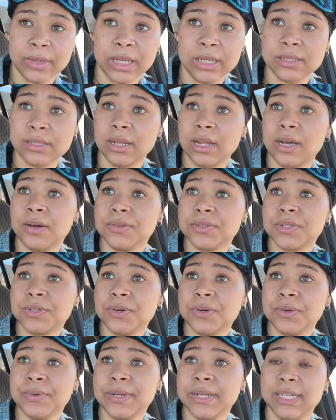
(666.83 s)
It's a long
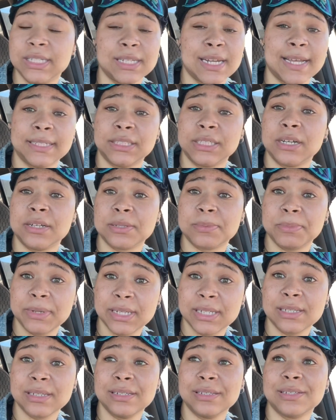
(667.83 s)
story and it's not y'all's
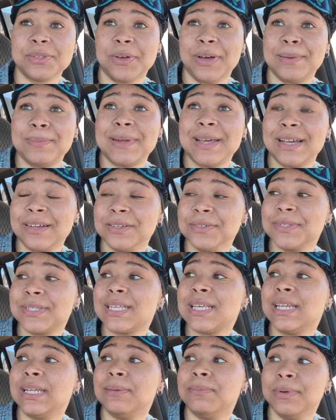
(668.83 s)
business, so I'm not gonna
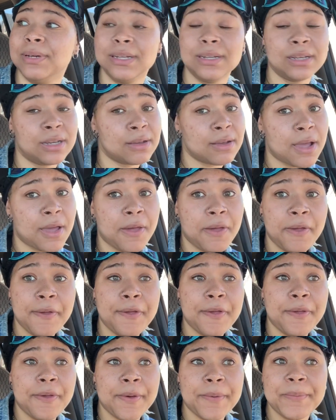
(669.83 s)
tell it. But
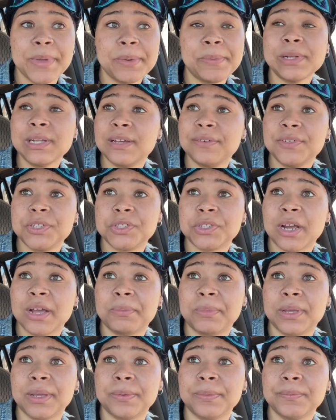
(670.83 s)
people love to try
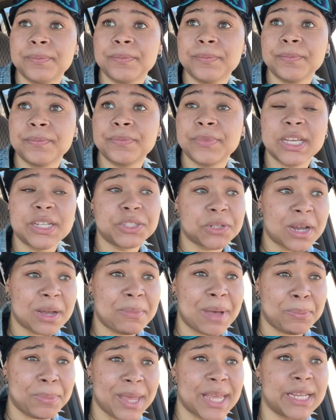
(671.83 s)
me. They try
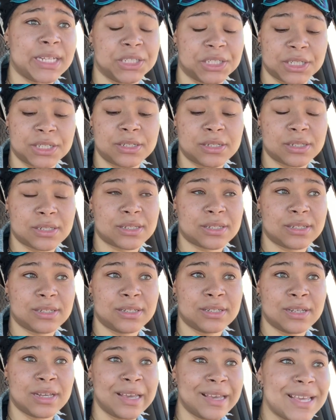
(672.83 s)
my patience.
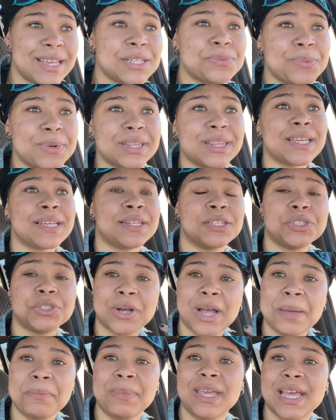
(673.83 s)
It's one thing to
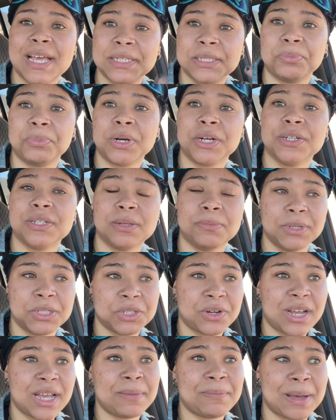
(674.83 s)
try me as a person, but
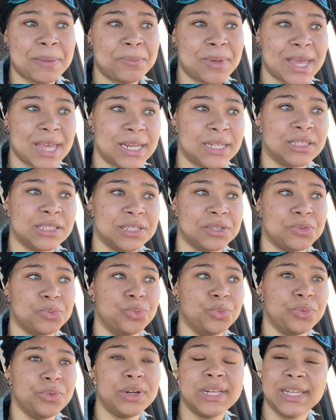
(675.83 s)
trying my patience
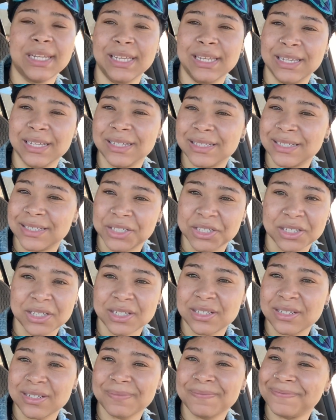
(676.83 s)
really gets
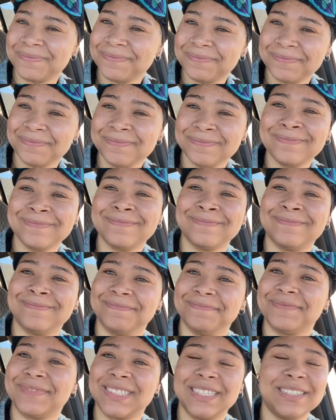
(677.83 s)
just
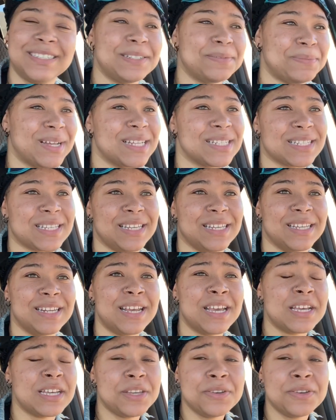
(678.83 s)
under my skin.